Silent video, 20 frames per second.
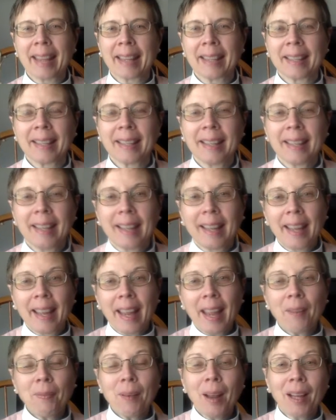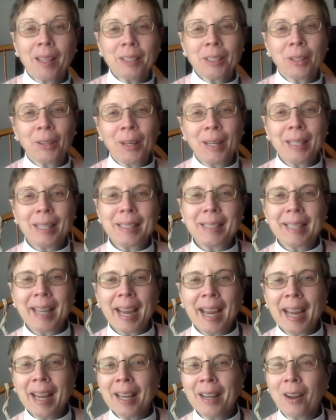And if not during the
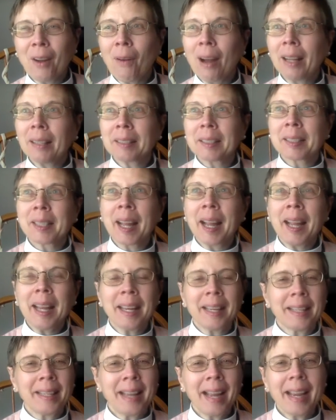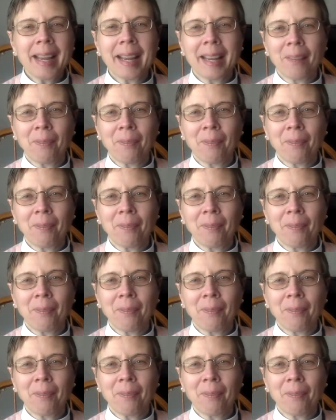day, to go outside at night.